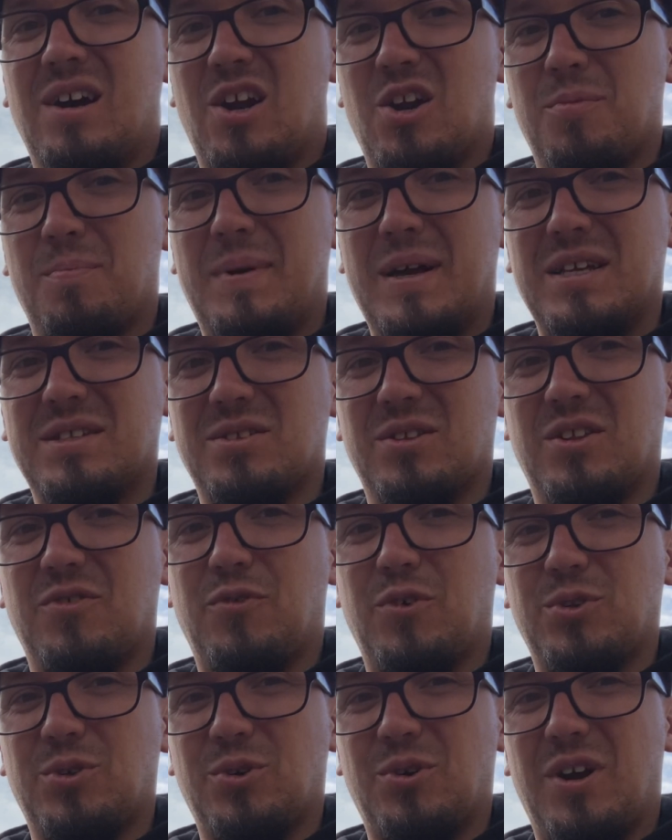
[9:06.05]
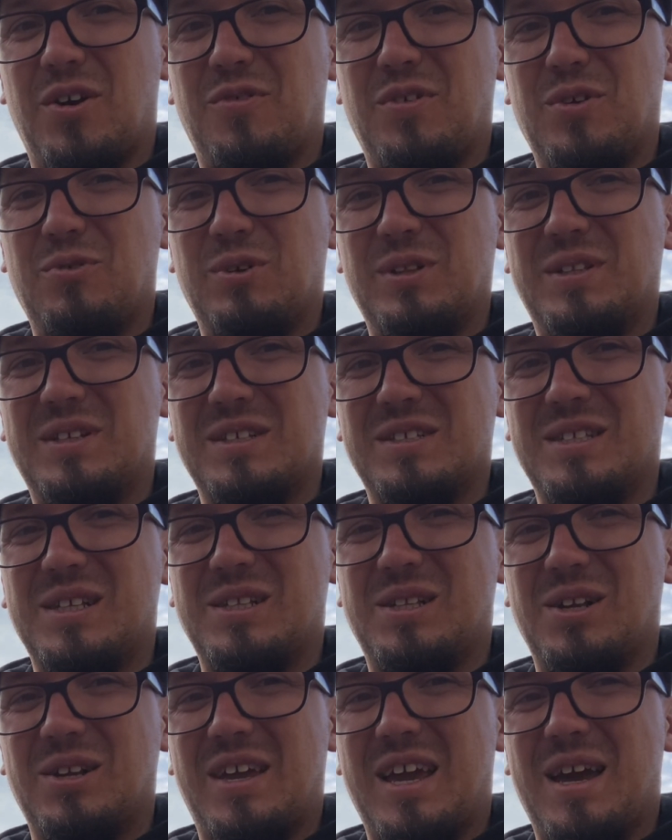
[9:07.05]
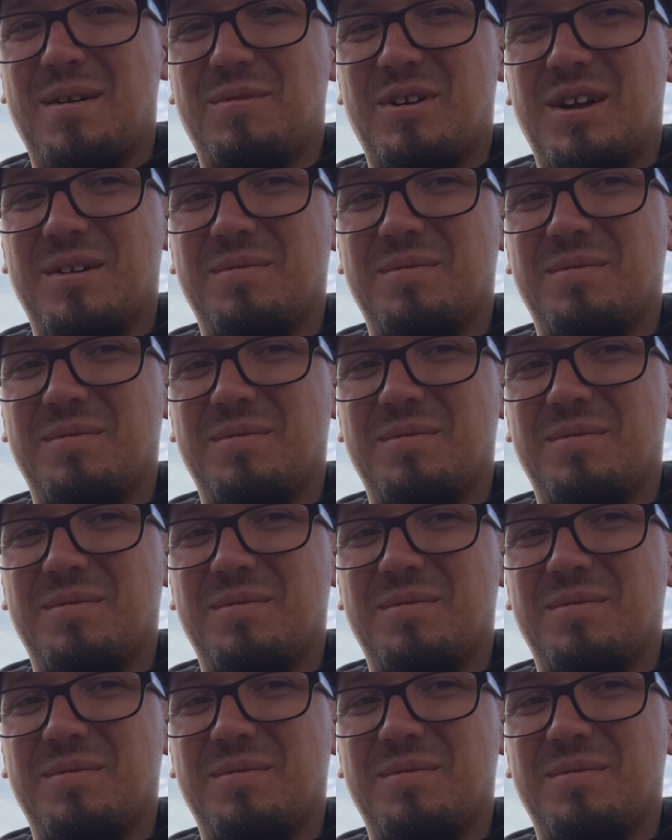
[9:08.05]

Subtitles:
are based on the photography with this little camera.